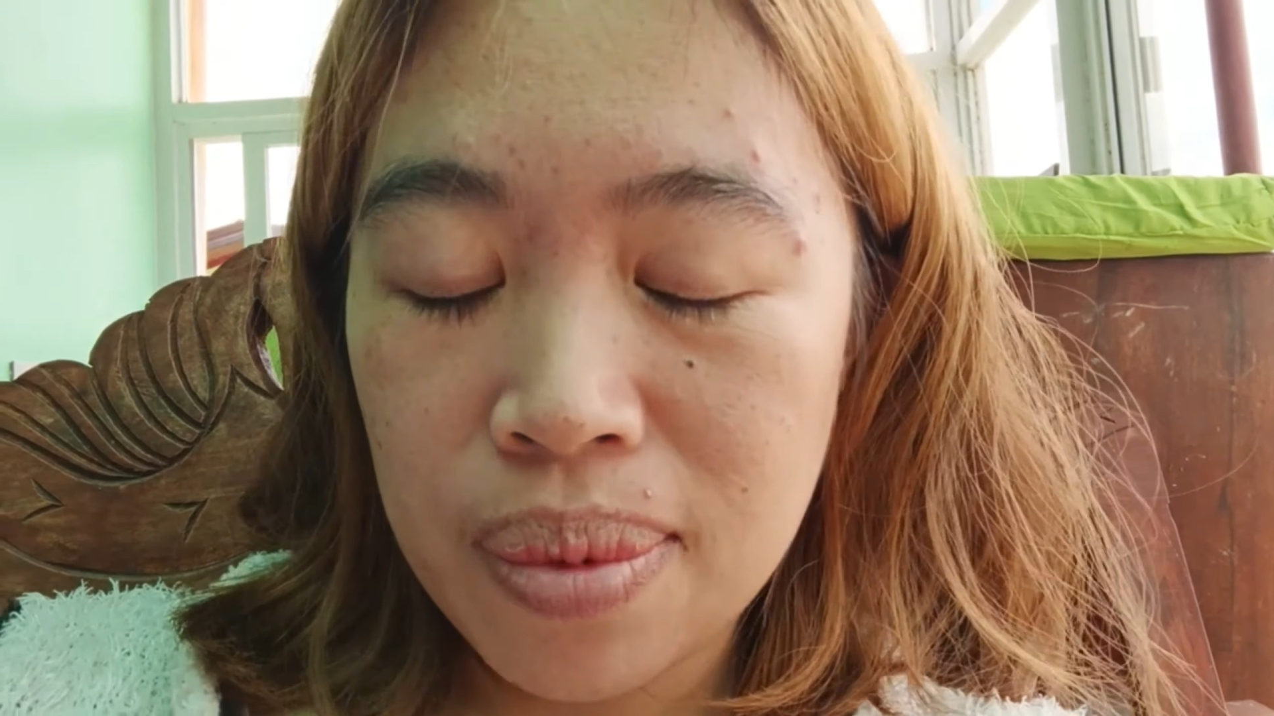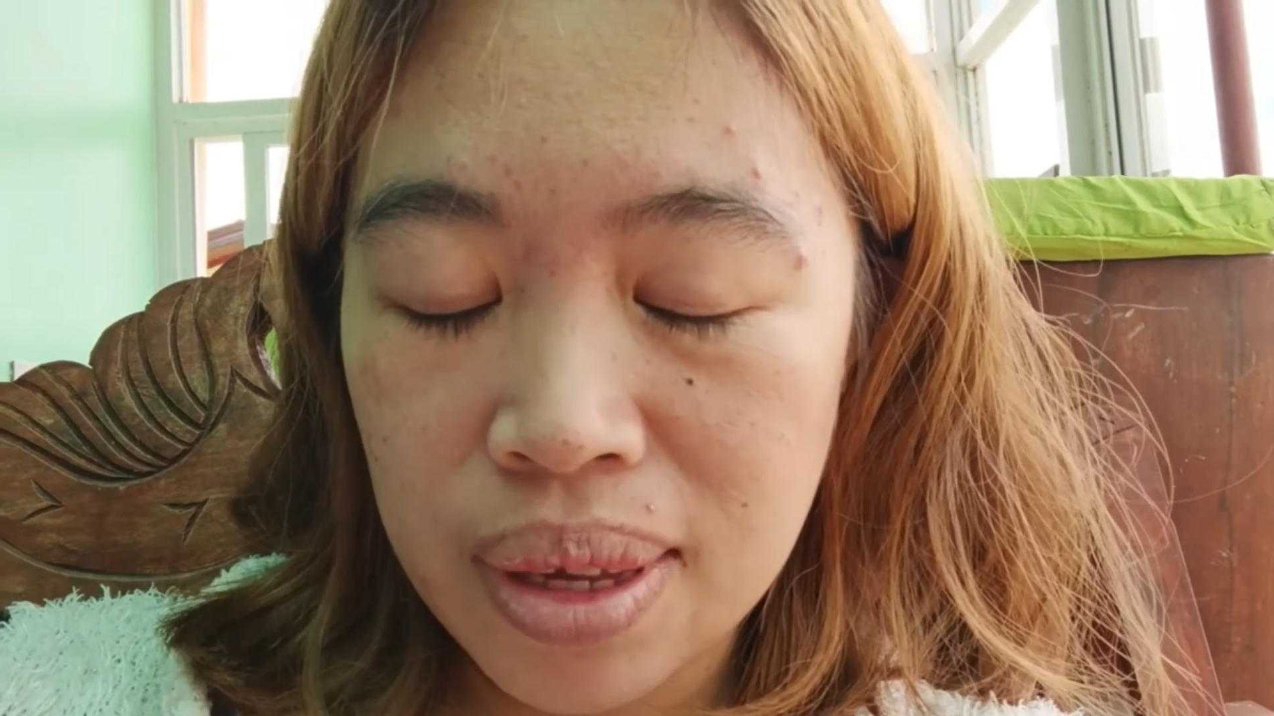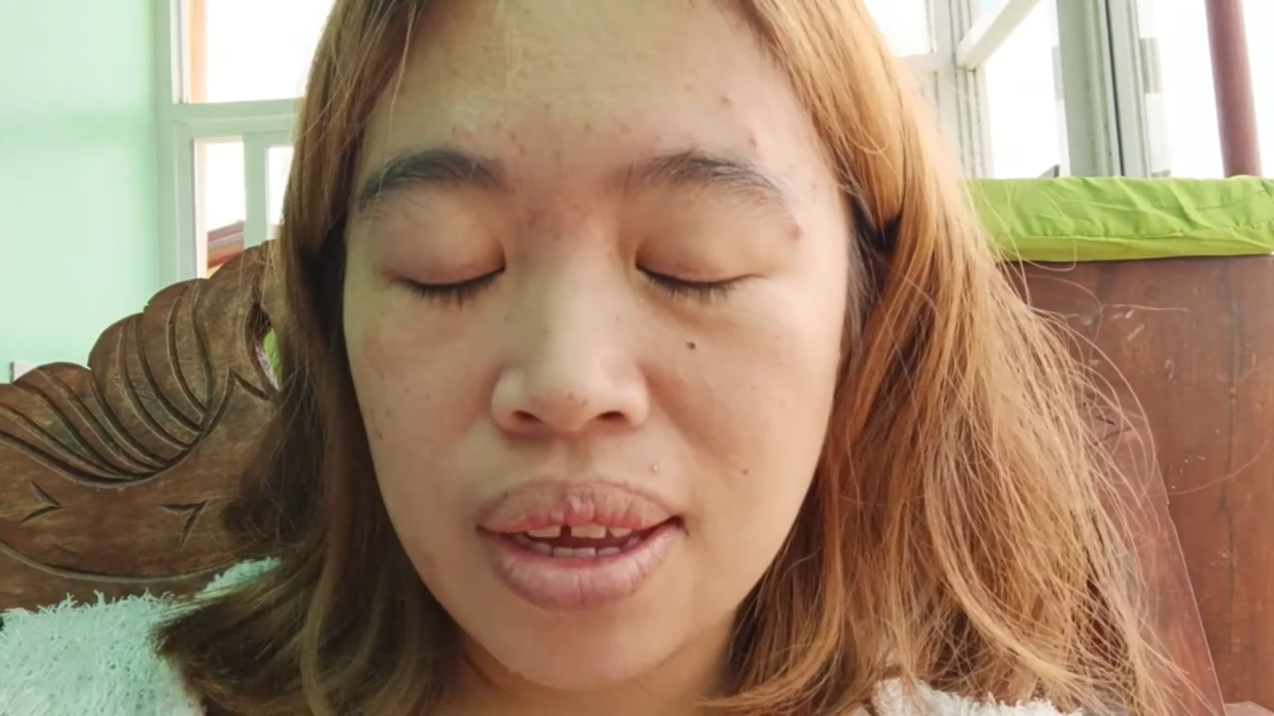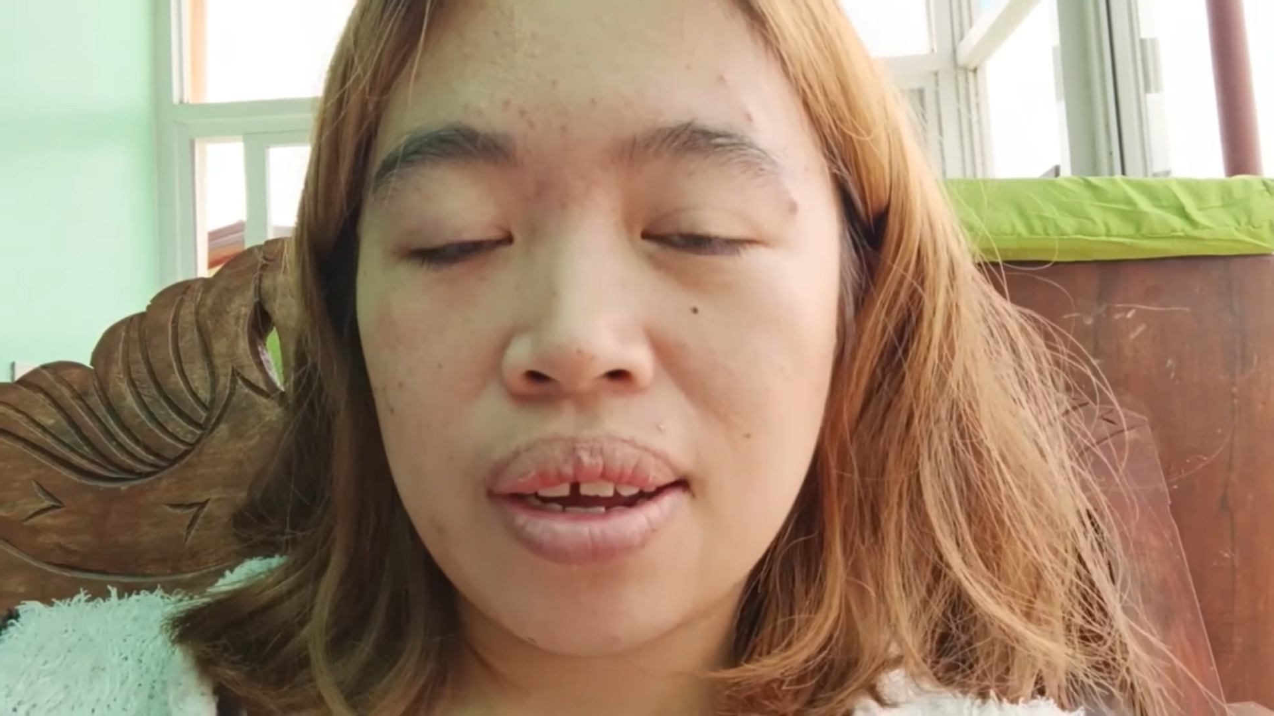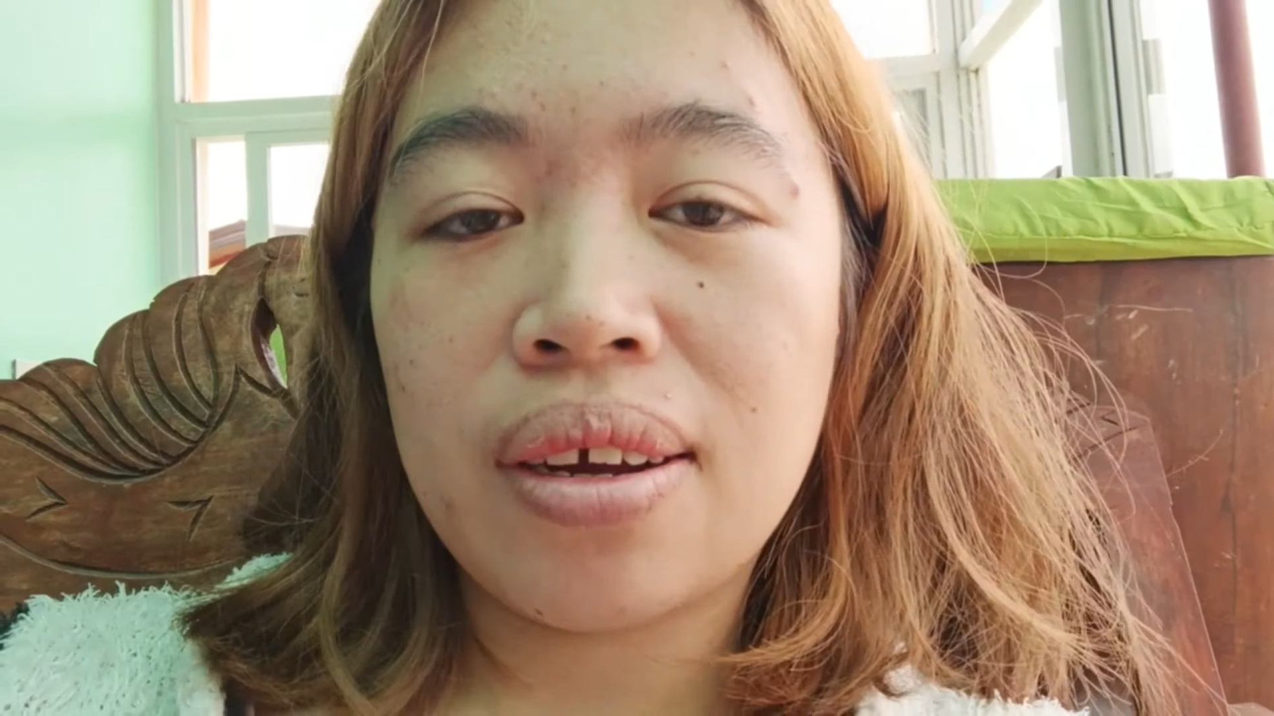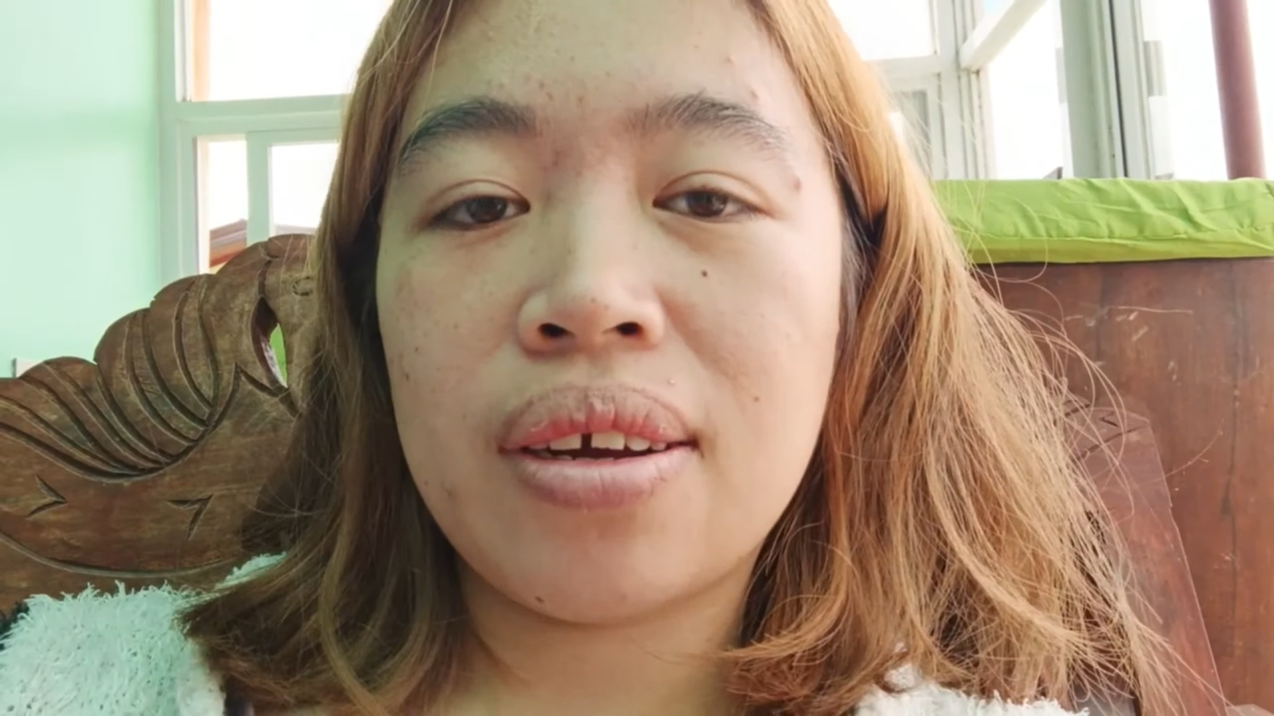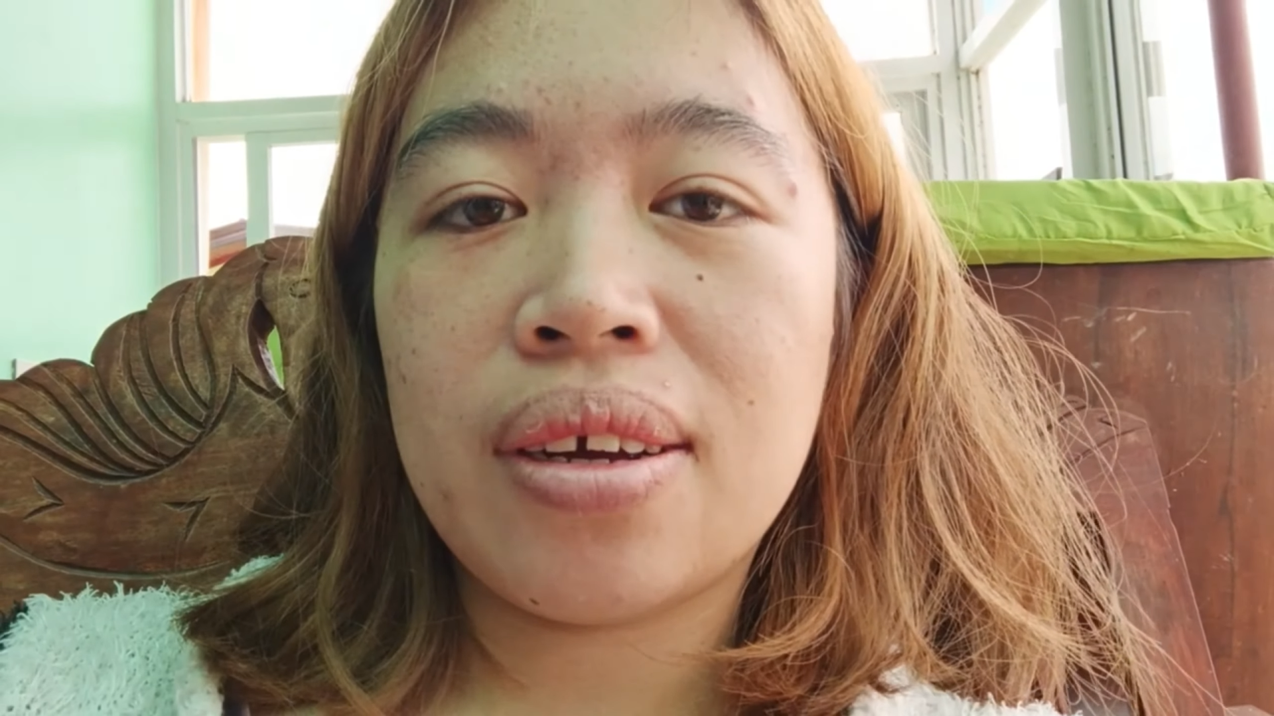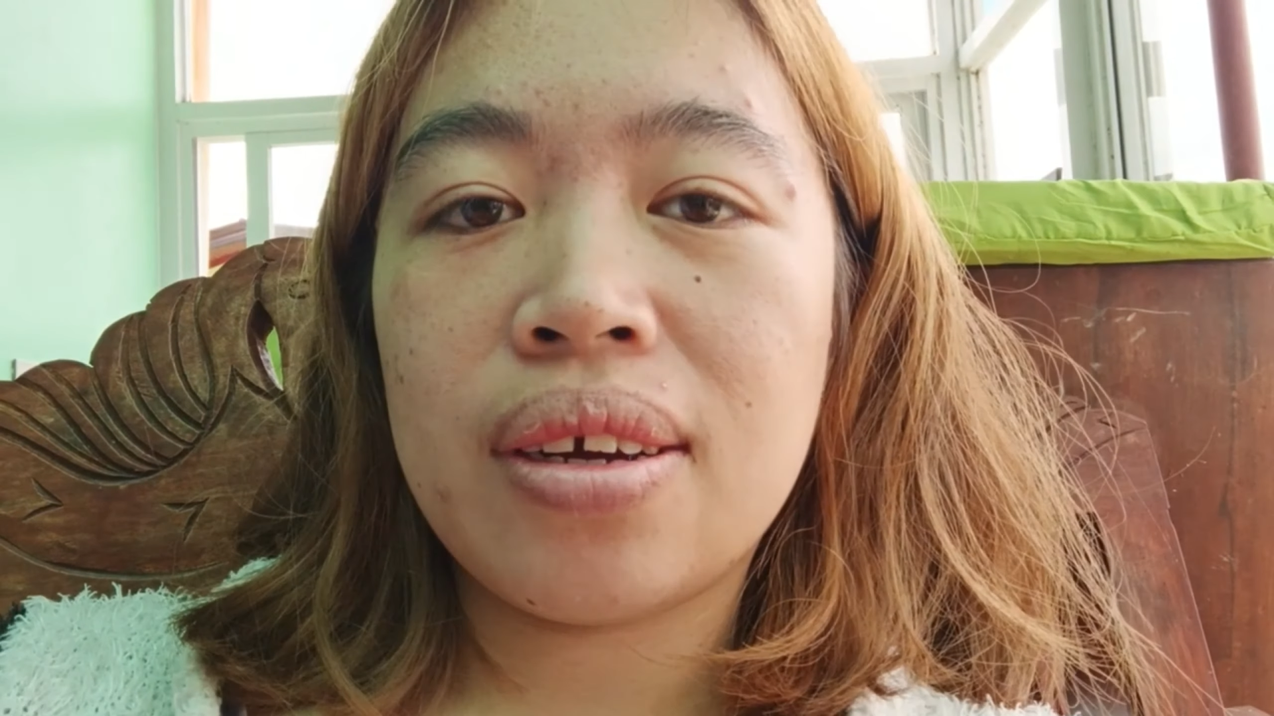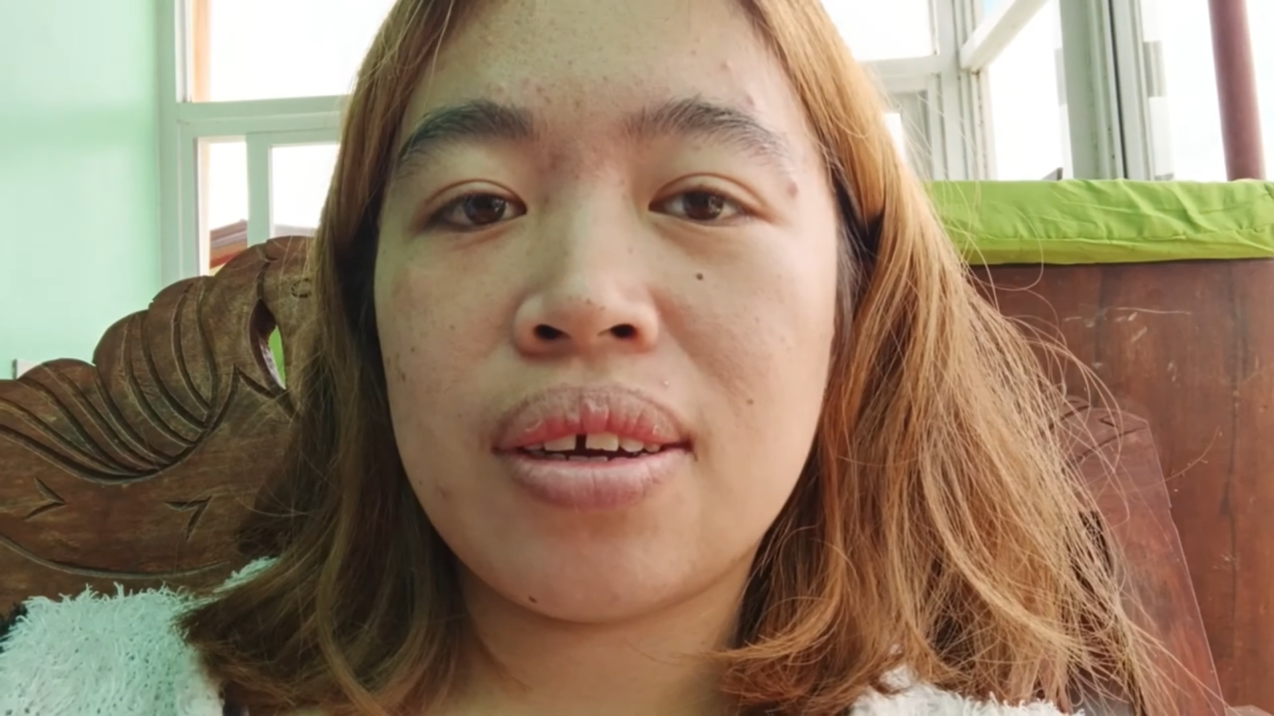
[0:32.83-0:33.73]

here